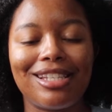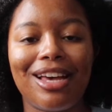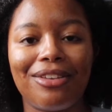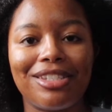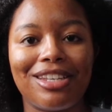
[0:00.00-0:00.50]
is
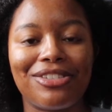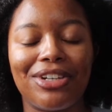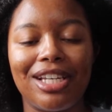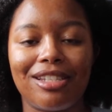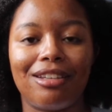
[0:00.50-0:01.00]
how the
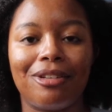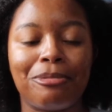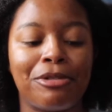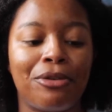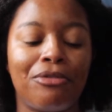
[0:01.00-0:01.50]
sunscreen has held
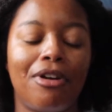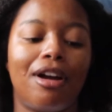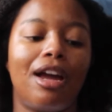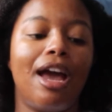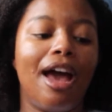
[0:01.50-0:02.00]
up so
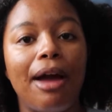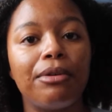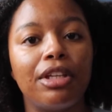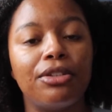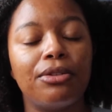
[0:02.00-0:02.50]
far. I
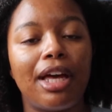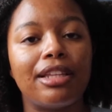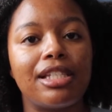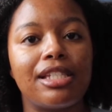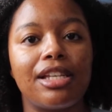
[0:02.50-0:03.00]
really do like
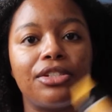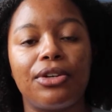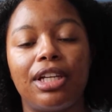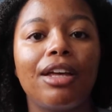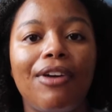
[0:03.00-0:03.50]
this
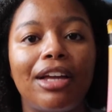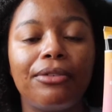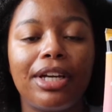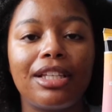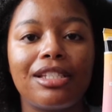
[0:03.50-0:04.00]
sunscreen. If I had to
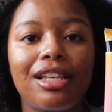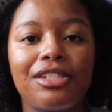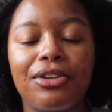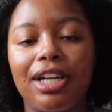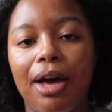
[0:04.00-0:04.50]
rate this
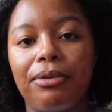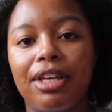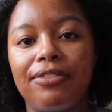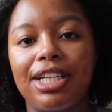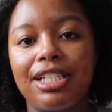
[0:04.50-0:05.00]
sunscreen, I would
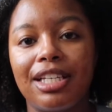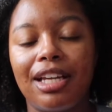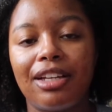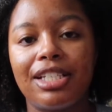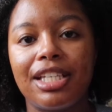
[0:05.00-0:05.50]
give it a 10
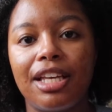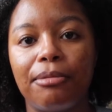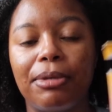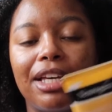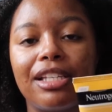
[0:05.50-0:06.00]
out of 10
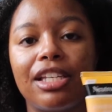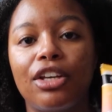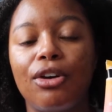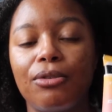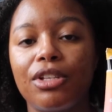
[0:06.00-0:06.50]
because it
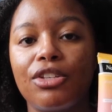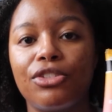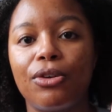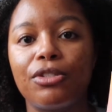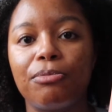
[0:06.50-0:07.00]
goes on
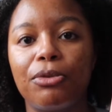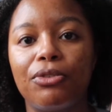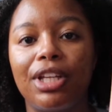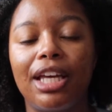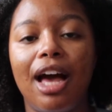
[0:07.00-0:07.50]
so
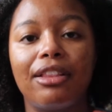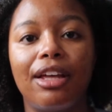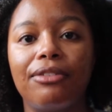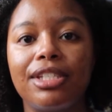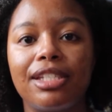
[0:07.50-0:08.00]
smoothly. I
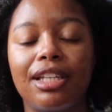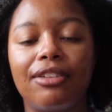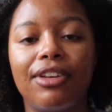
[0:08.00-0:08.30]
love the scent of